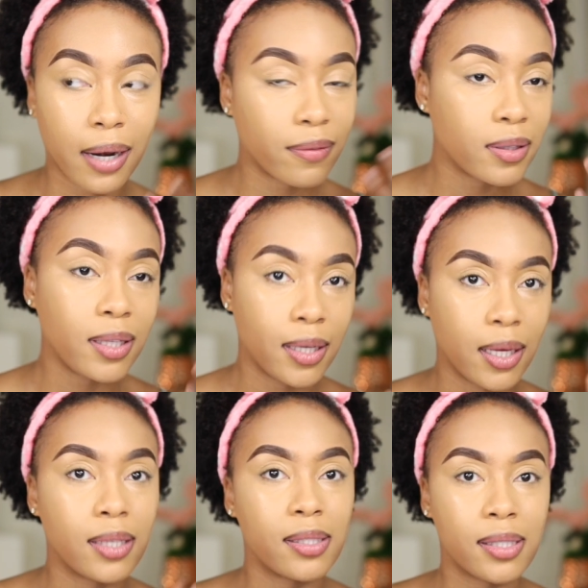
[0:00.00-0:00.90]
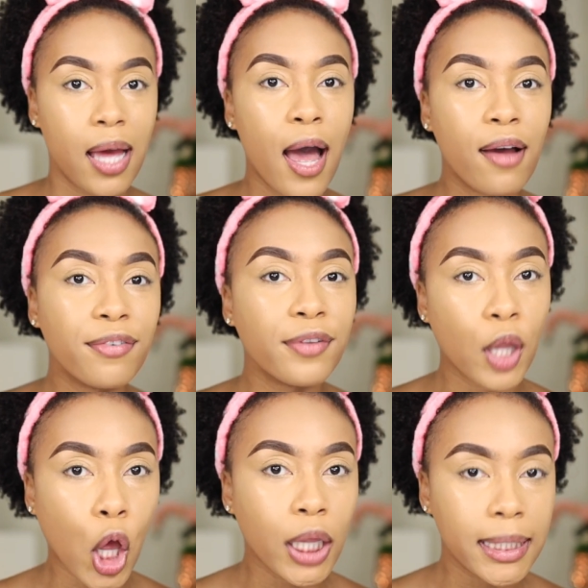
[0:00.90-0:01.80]
everything is
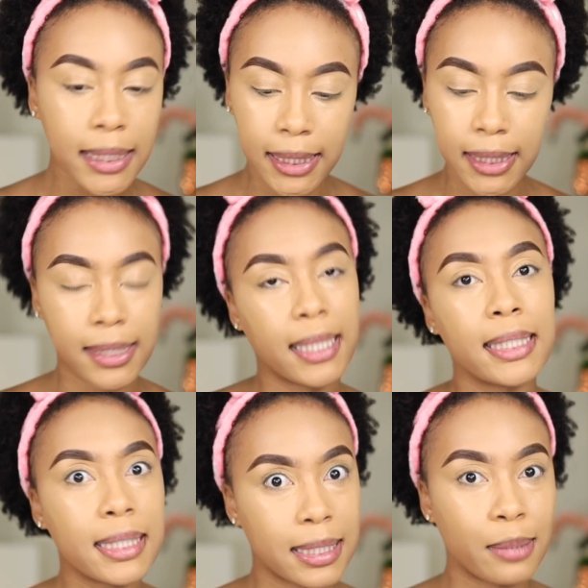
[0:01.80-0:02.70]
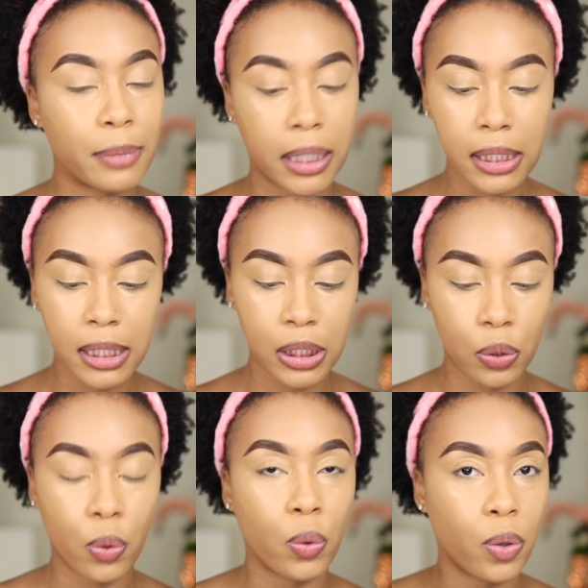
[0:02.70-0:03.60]
flawless and seamless.
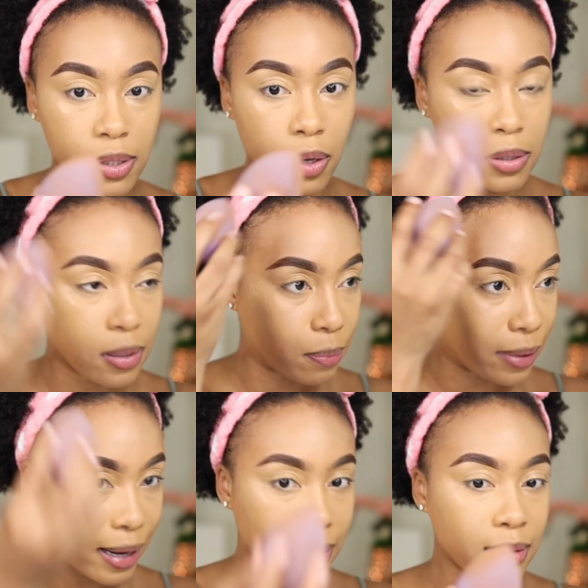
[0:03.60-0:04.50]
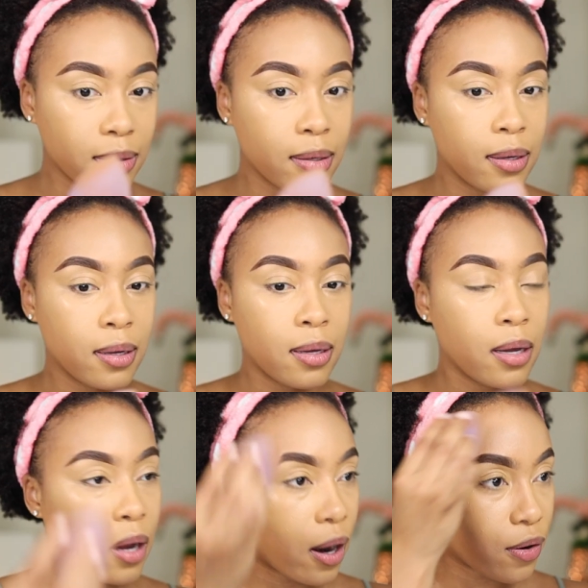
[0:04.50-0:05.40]
So I'm just going to blend
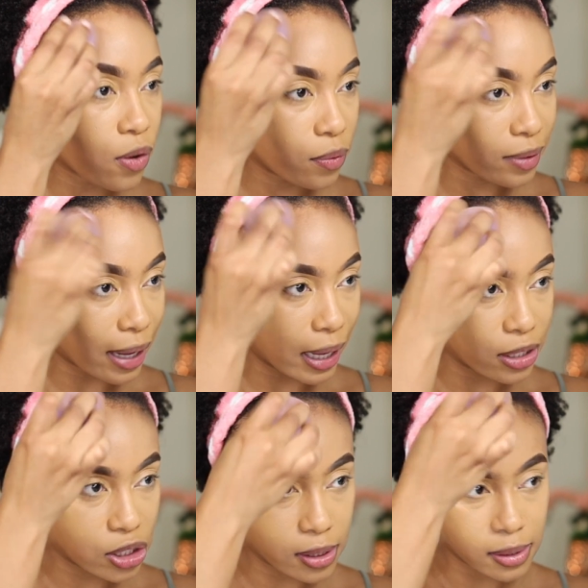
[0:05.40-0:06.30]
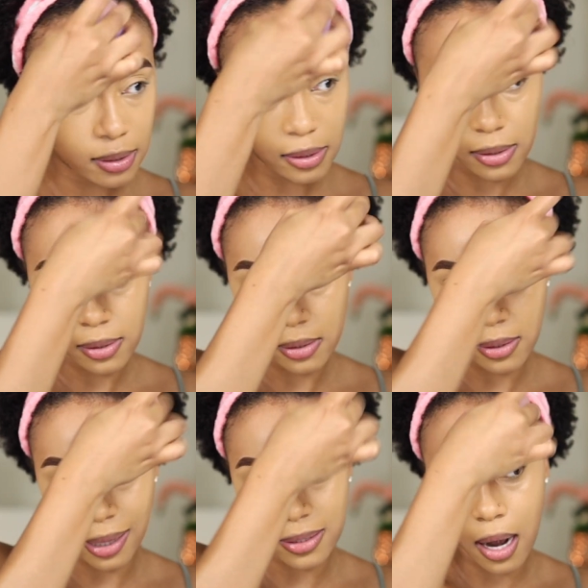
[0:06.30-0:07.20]
around the edges
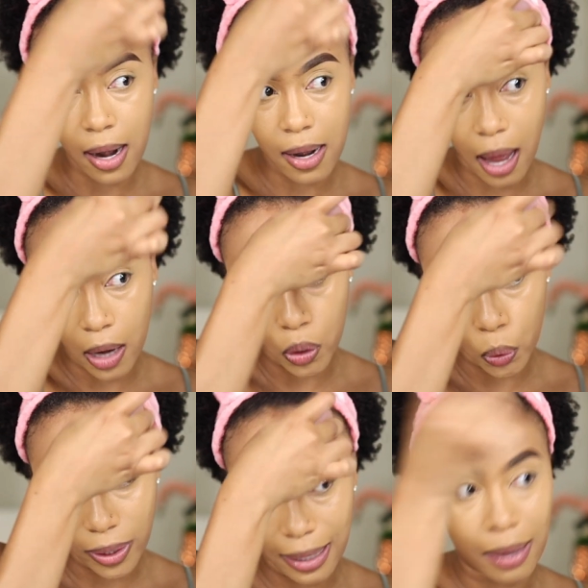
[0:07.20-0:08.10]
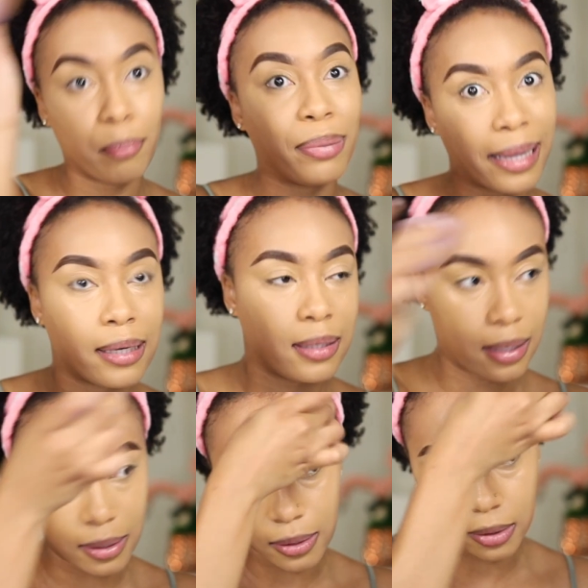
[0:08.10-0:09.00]
that are not looking
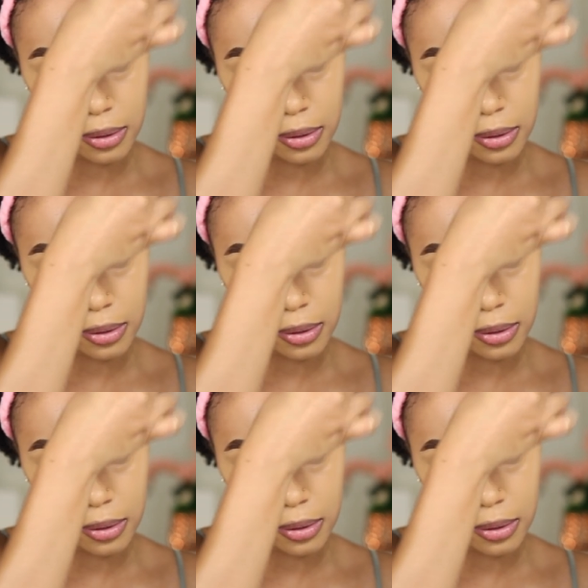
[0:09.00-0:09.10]
blended.